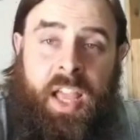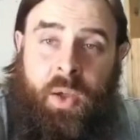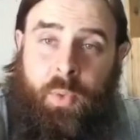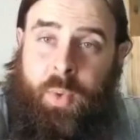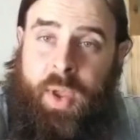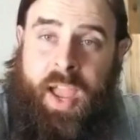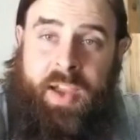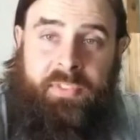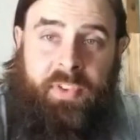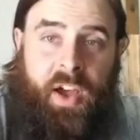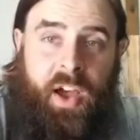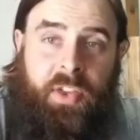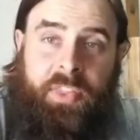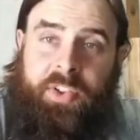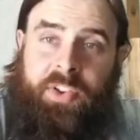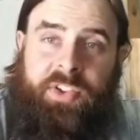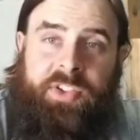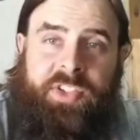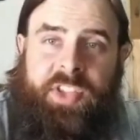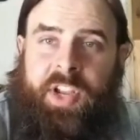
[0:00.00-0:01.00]
We have
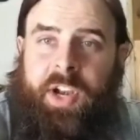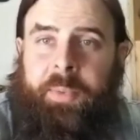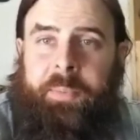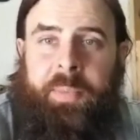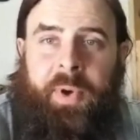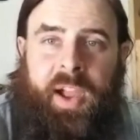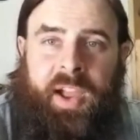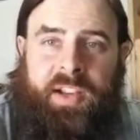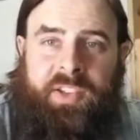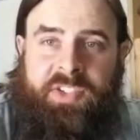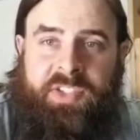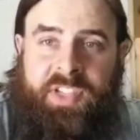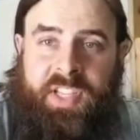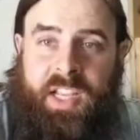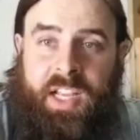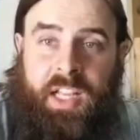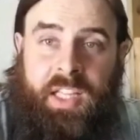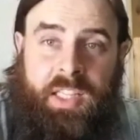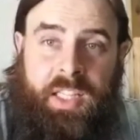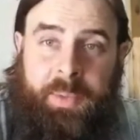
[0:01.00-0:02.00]
others that are
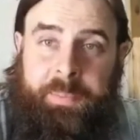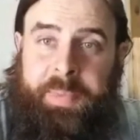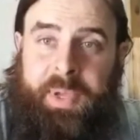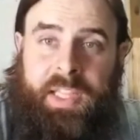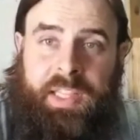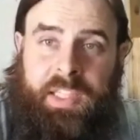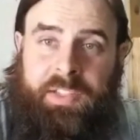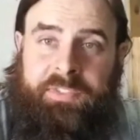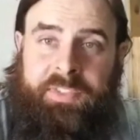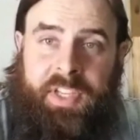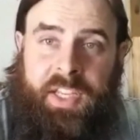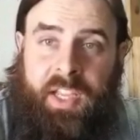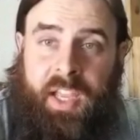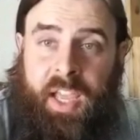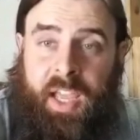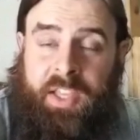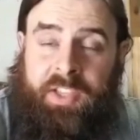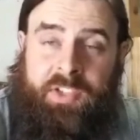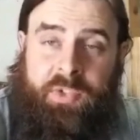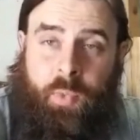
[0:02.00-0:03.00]
practicing Olympic lifting
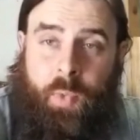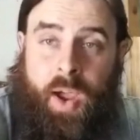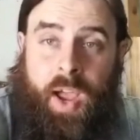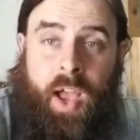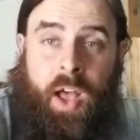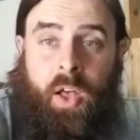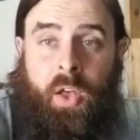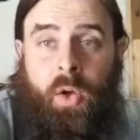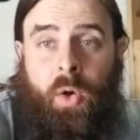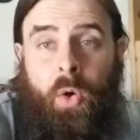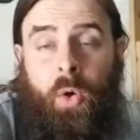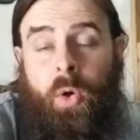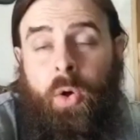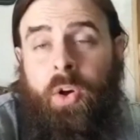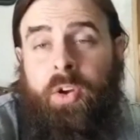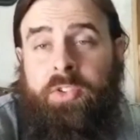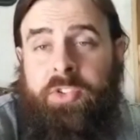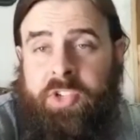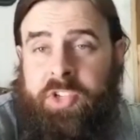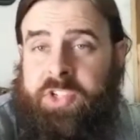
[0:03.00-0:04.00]
as well,
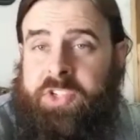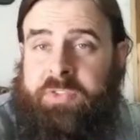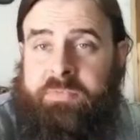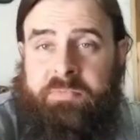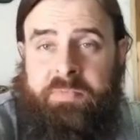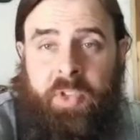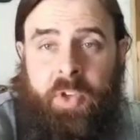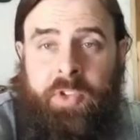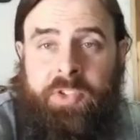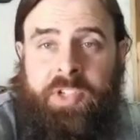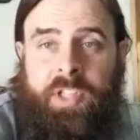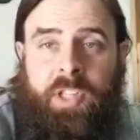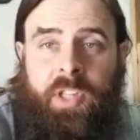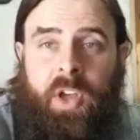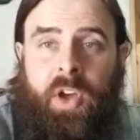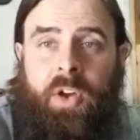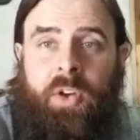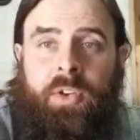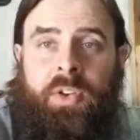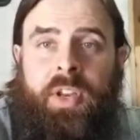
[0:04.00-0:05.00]
or just those alone.